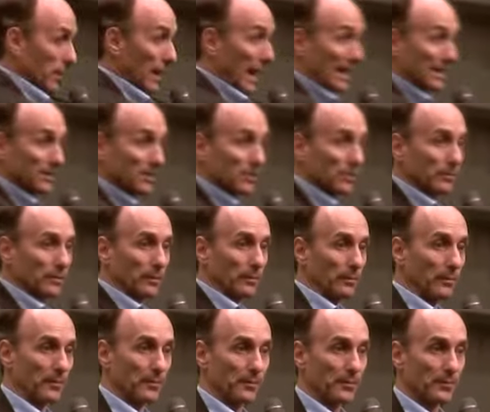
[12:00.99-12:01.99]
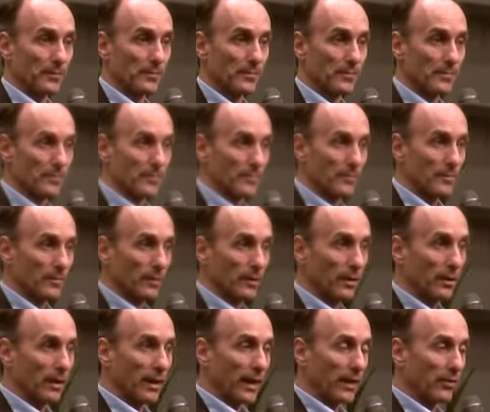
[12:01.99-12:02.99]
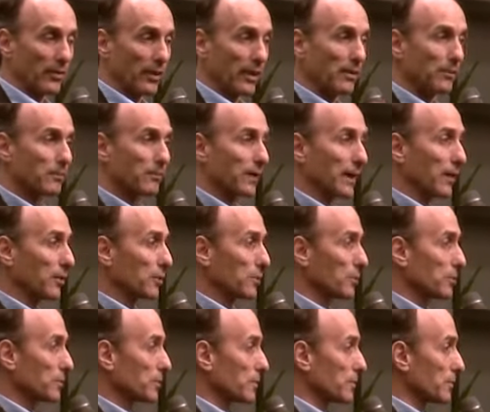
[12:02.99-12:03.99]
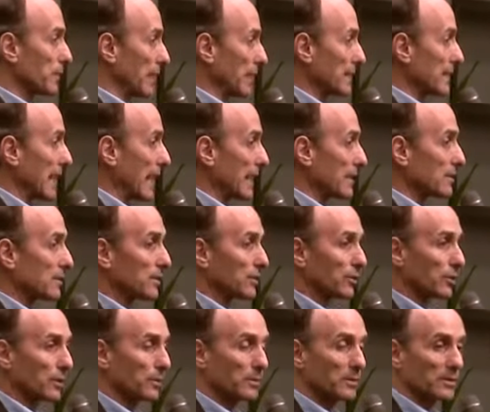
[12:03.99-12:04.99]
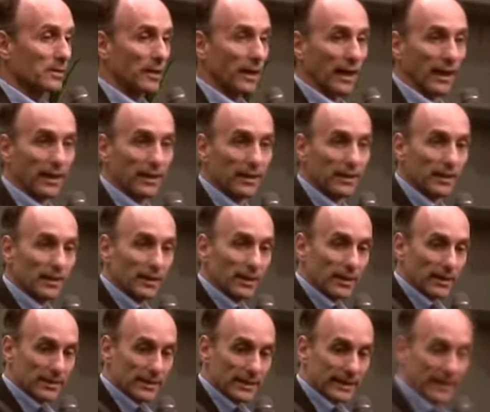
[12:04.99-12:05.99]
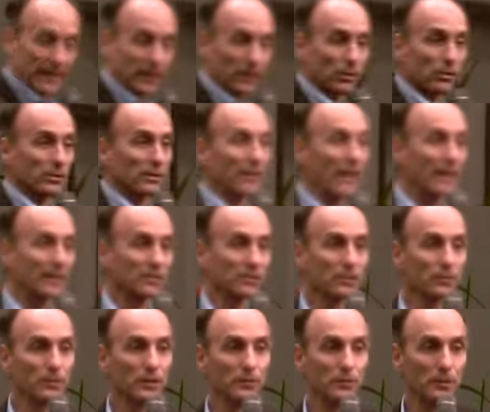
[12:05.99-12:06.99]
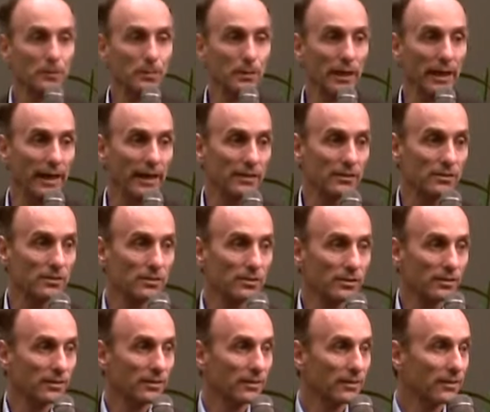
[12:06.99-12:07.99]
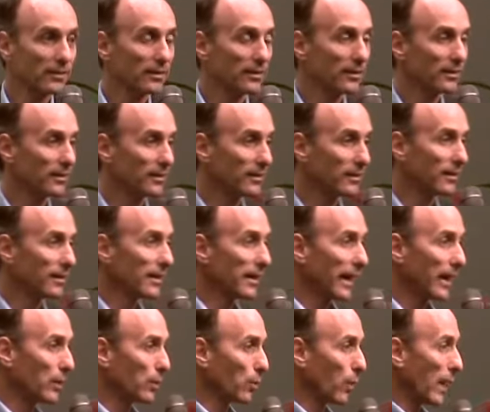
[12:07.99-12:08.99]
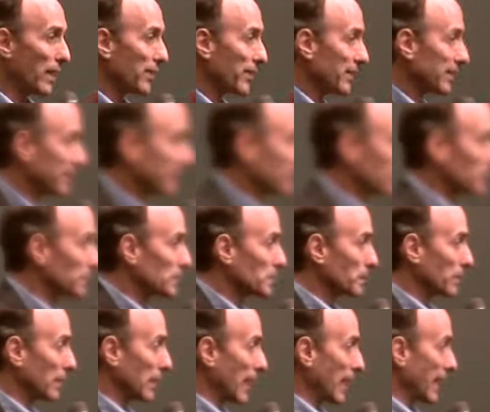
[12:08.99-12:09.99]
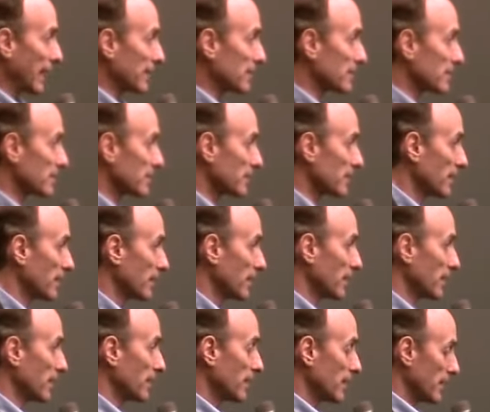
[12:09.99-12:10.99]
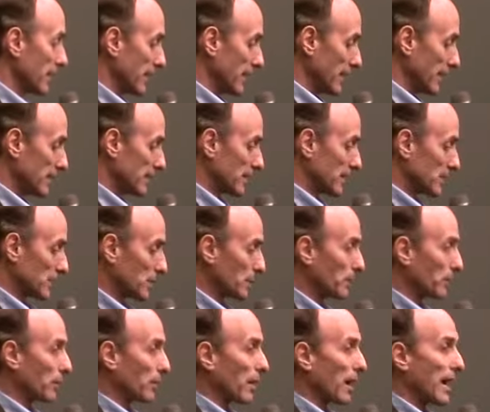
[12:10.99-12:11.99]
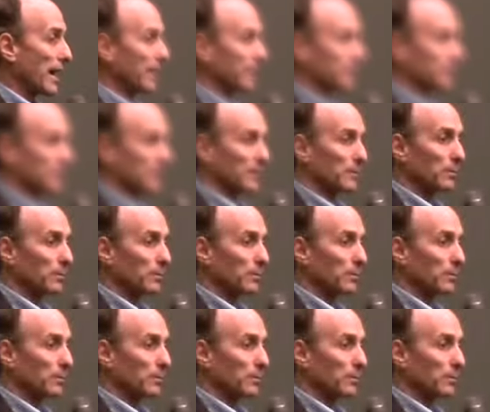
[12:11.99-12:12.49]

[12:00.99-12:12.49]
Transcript: lots of them. And they found it was a fantastic herbicide and it killed lots of different plants. And the way that it kills plants is it deprives